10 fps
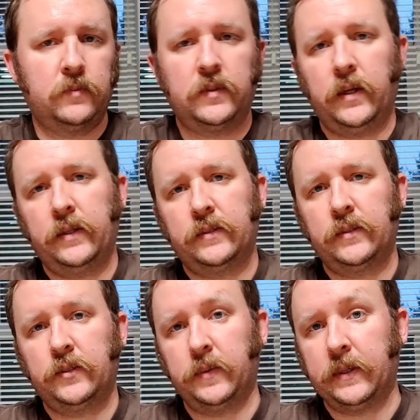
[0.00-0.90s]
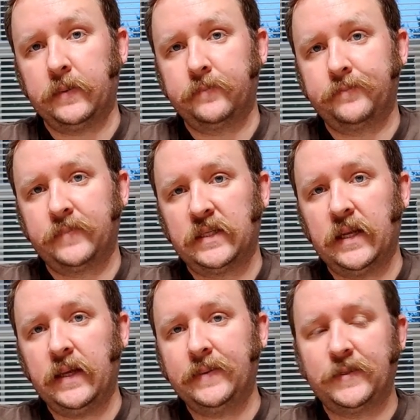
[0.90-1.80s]
Tonight's just me.
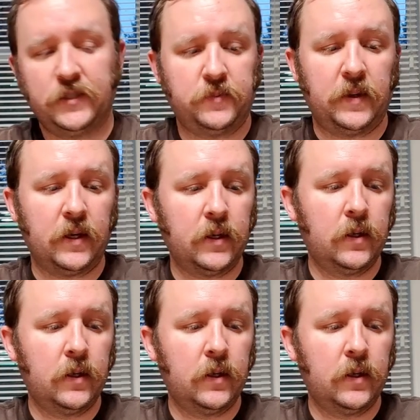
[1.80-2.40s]
Today, it's just me.